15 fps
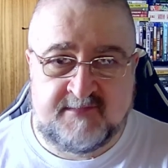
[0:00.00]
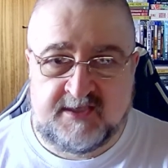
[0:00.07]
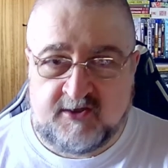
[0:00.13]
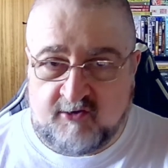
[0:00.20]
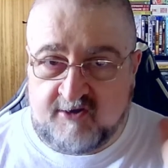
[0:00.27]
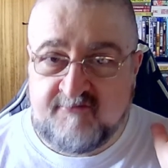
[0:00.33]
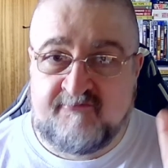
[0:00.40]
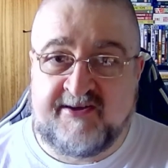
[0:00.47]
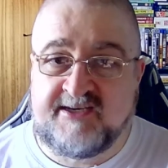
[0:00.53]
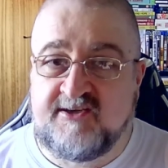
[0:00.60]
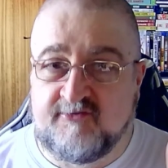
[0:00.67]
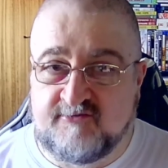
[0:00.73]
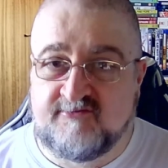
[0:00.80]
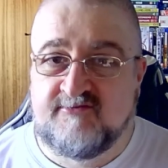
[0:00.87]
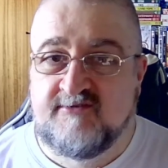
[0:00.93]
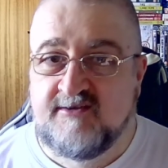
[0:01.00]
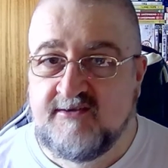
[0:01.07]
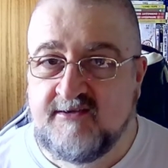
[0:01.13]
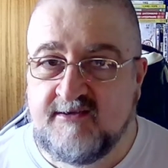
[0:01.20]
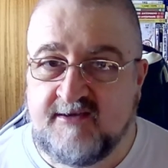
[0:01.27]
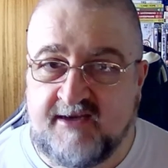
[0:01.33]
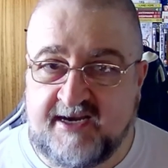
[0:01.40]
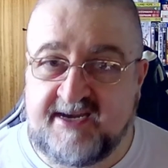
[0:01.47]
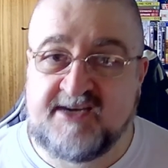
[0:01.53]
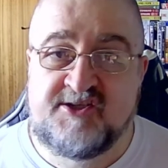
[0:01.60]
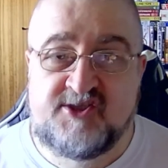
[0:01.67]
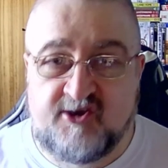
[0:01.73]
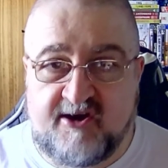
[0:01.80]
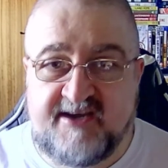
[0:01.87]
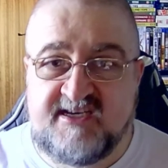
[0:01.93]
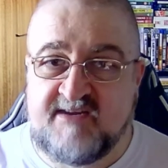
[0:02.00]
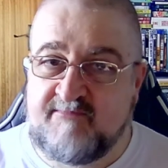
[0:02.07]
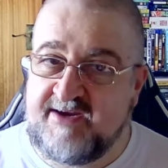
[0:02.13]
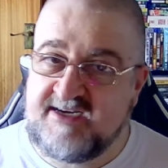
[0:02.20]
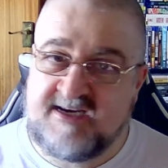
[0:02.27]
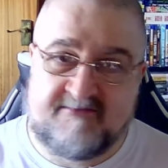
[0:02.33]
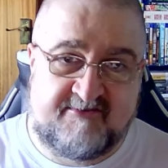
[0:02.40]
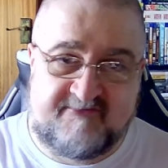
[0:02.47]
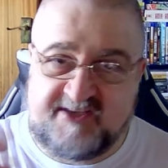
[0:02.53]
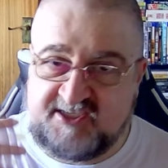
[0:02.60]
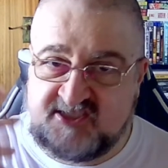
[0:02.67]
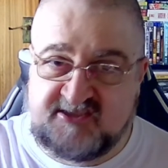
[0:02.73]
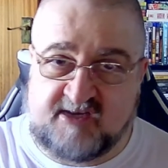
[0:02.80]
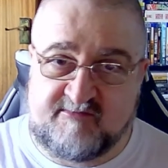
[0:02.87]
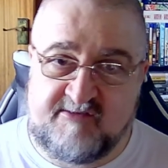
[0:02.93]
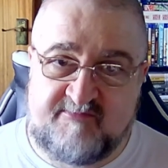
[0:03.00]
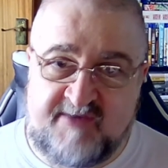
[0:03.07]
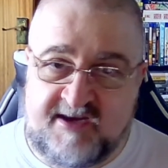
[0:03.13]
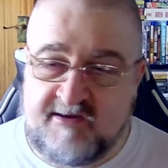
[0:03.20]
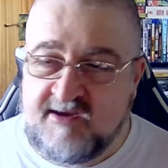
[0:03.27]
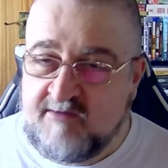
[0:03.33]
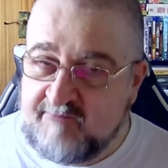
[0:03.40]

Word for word: on video. I enjoyed it, but it never really stuck with me.